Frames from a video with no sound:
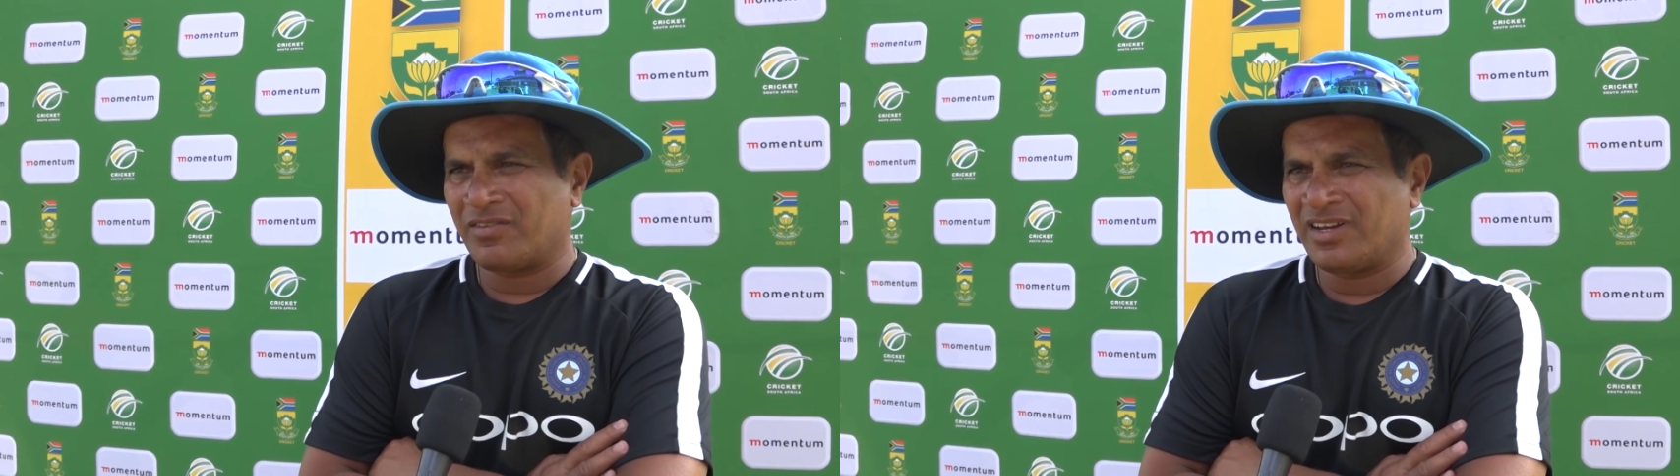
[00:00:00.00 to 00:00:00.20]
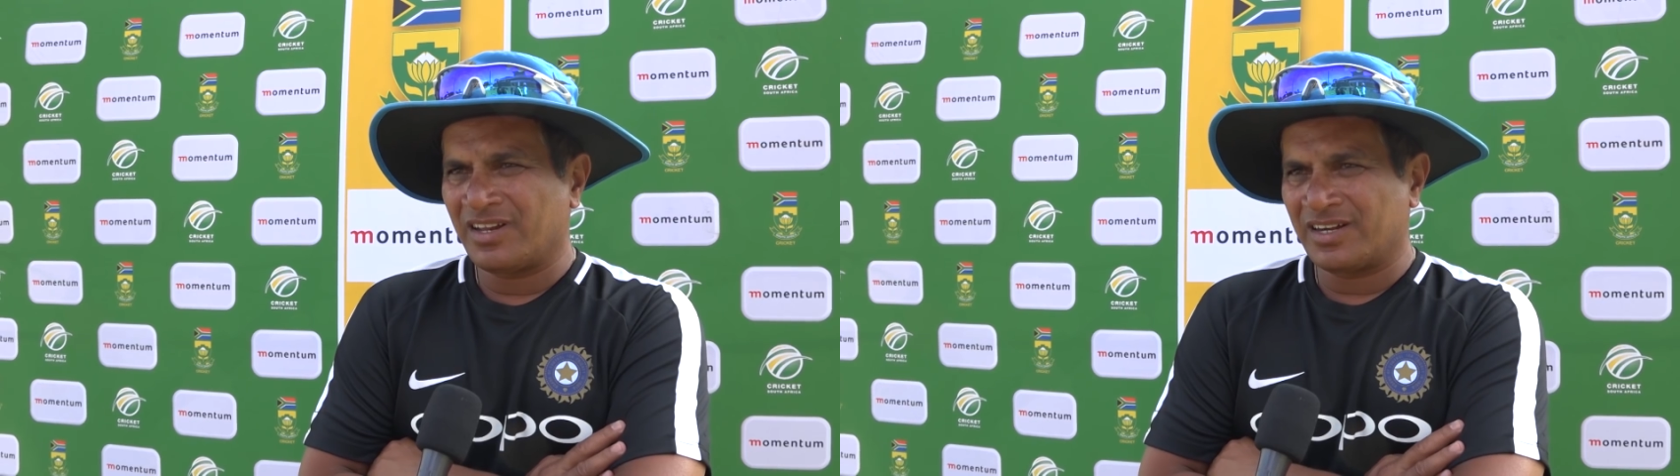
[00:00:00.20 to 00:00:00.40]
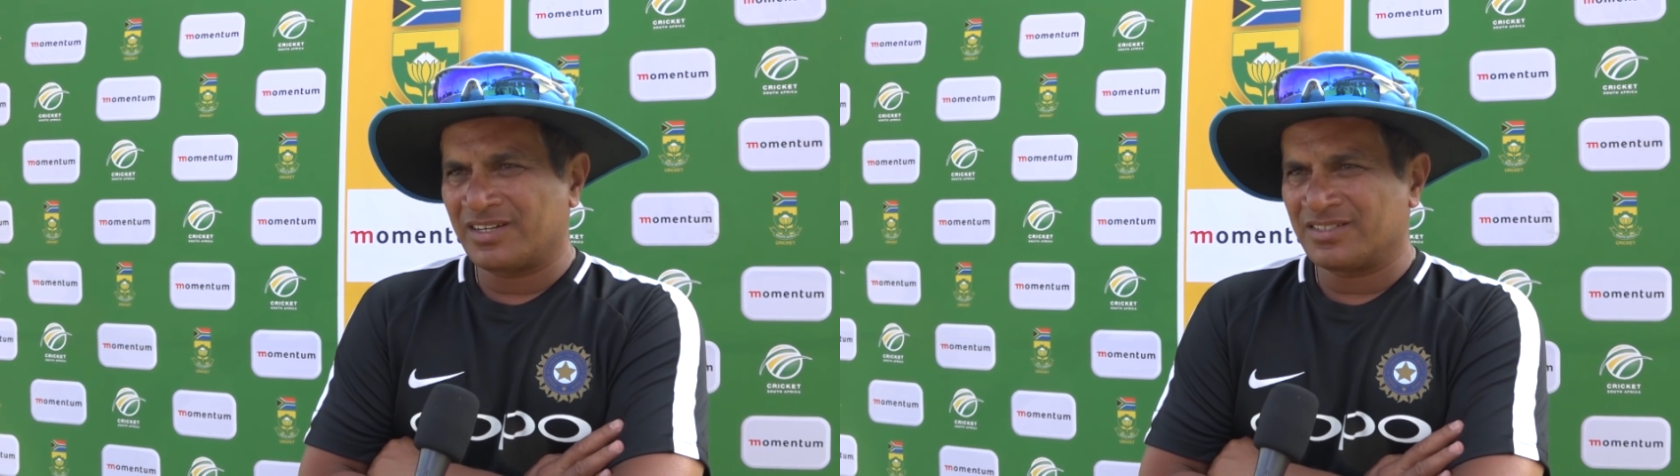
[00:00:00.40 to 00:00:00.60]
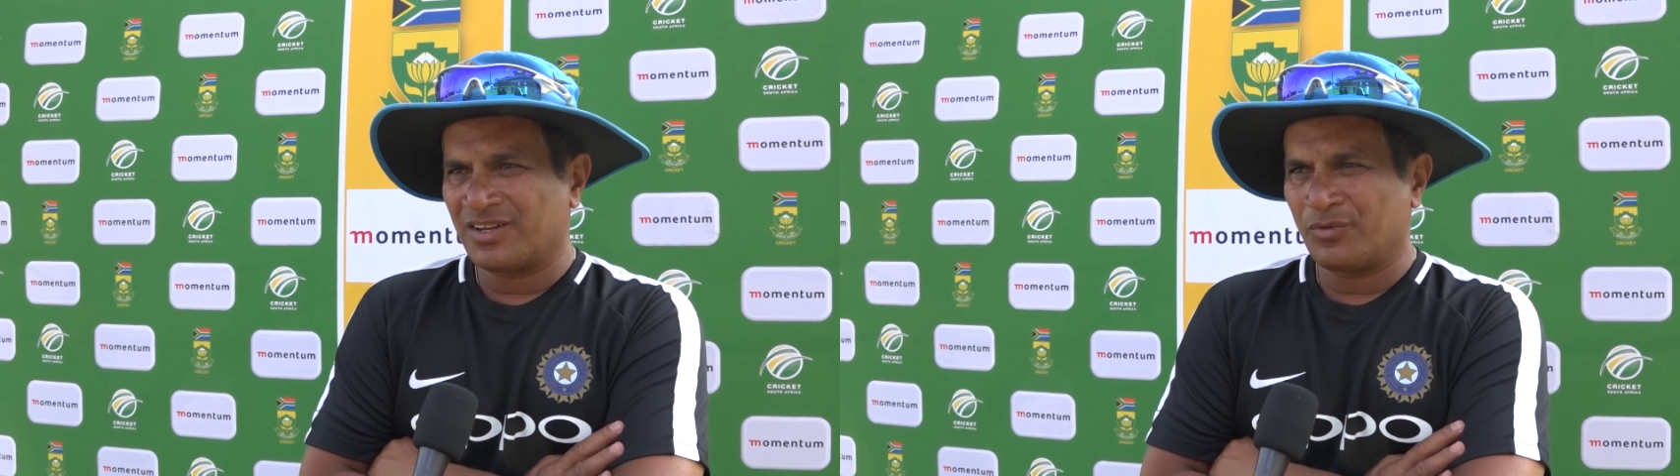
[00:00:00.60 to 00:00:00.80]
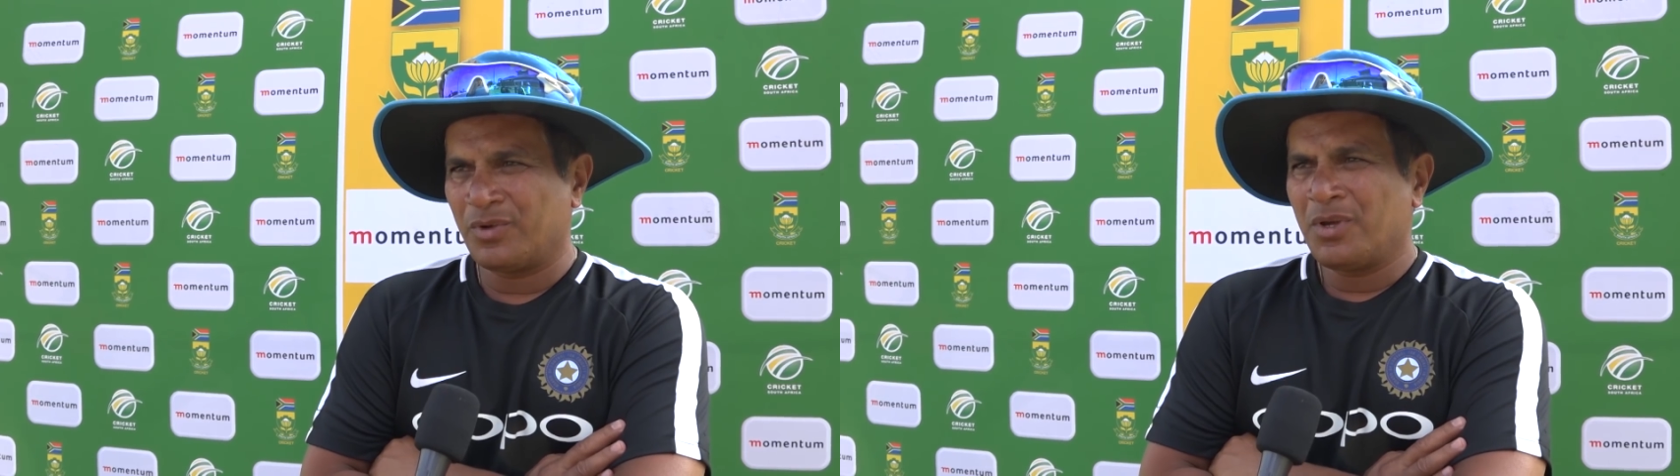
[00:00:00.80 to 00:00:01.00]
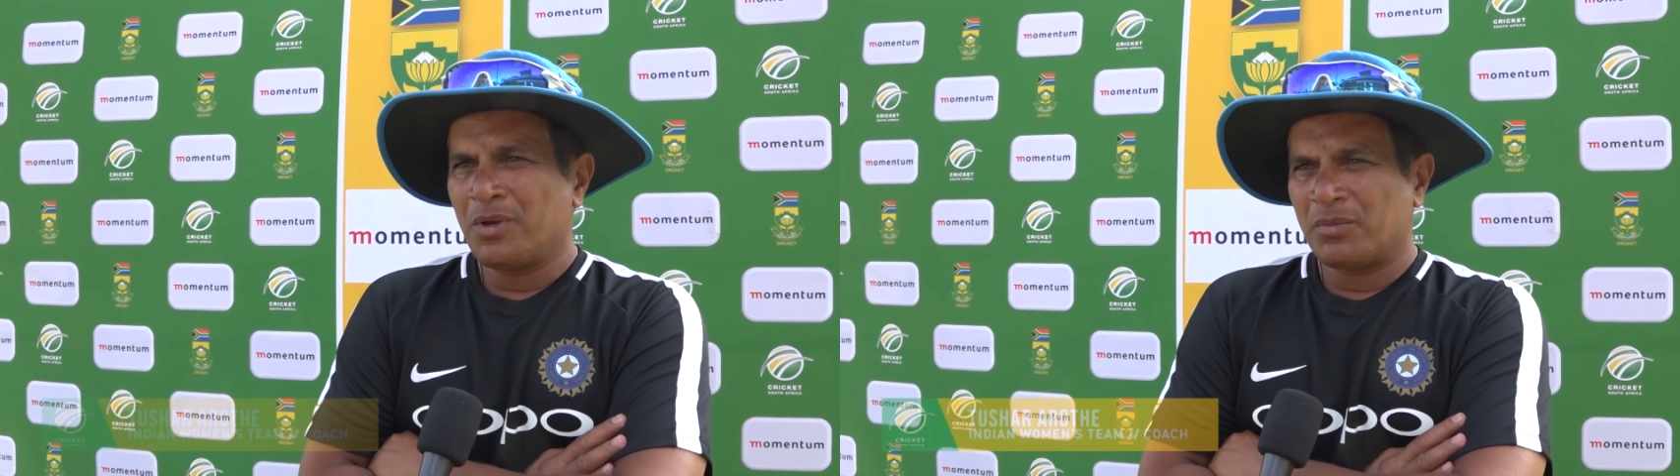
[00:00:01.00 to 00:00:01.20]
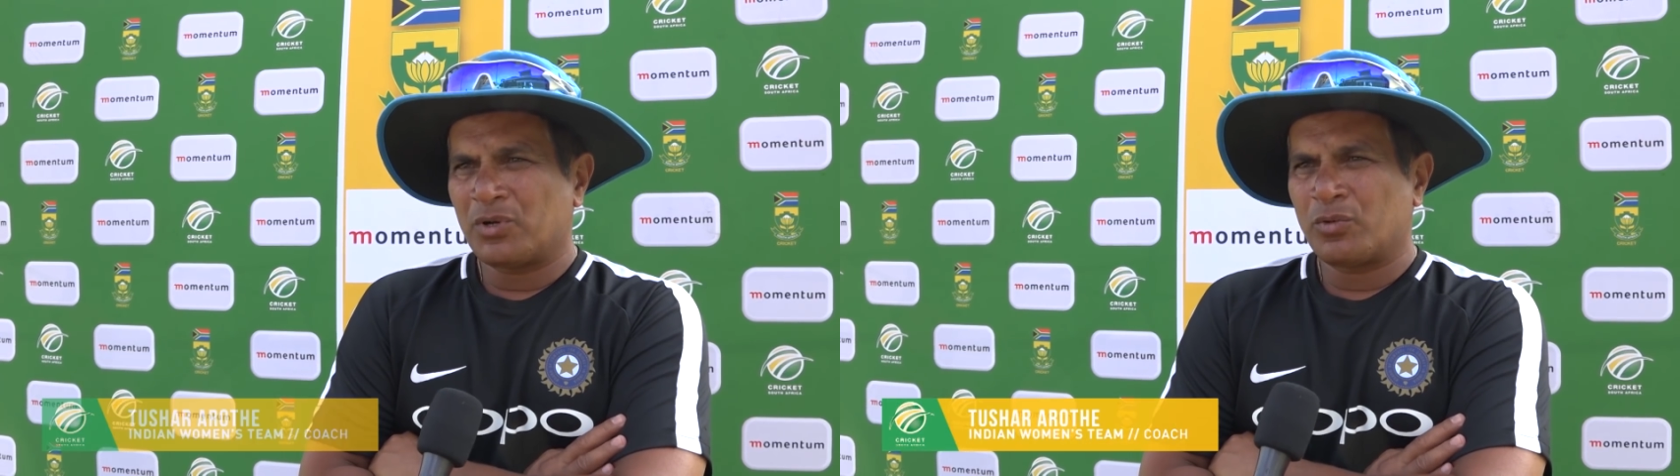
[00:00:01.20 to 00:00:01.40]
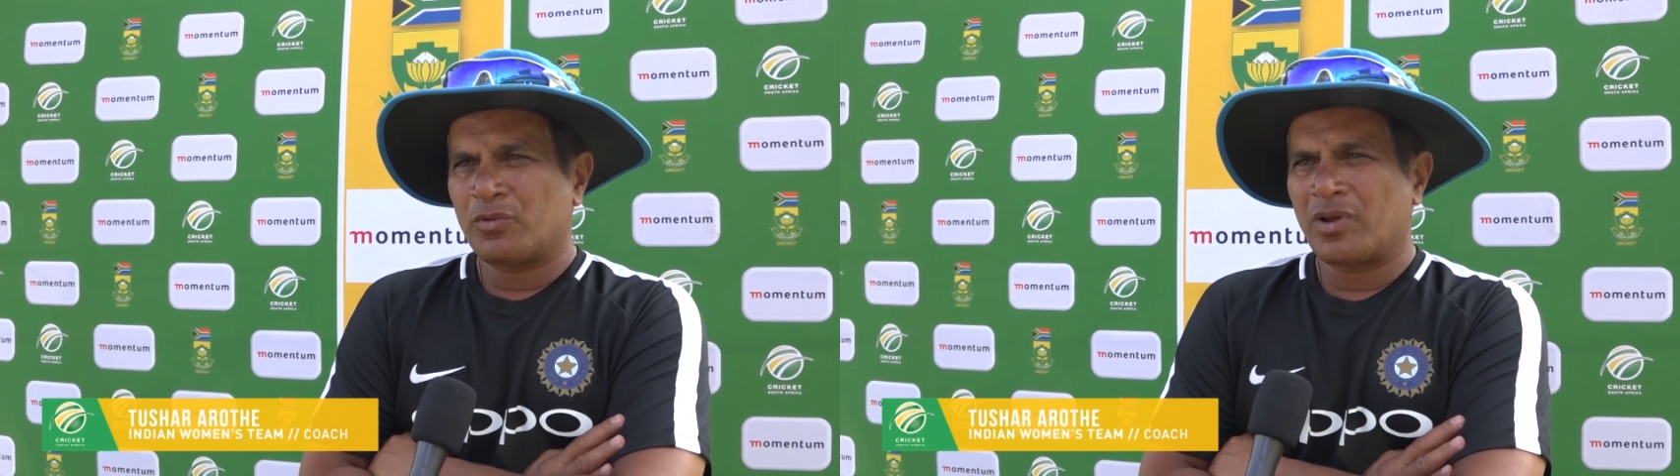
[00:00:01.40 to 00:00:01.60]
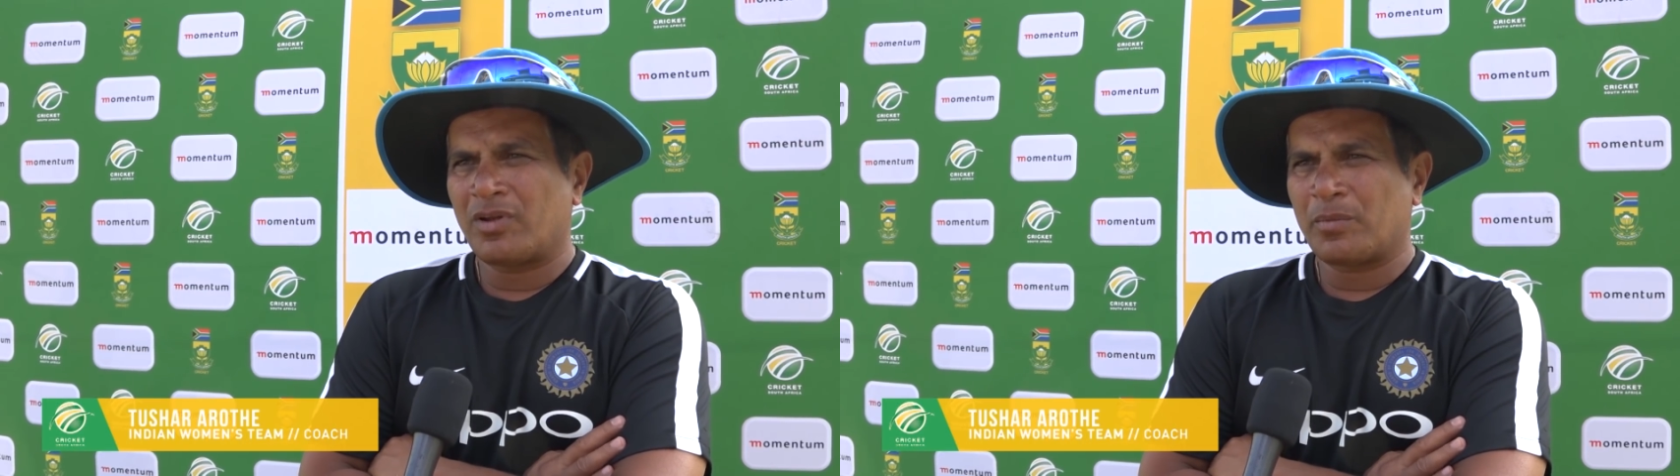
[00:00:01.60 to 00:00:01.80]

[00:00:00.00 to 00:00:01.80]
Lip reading: fielding let us down. But overall,